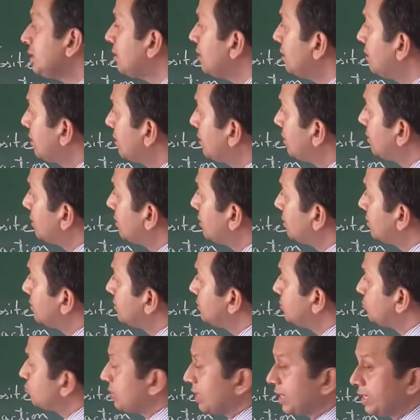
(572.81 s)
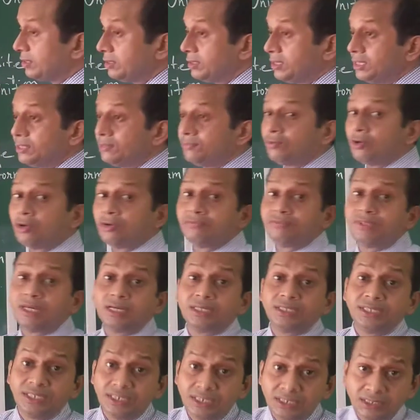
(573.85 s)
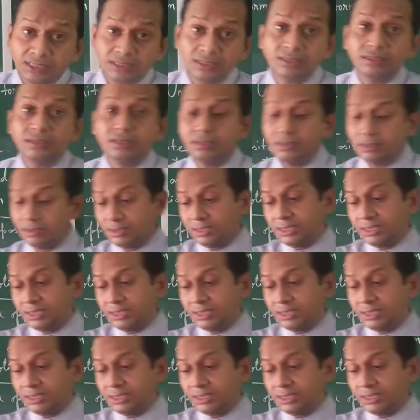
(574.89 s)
You can give of the key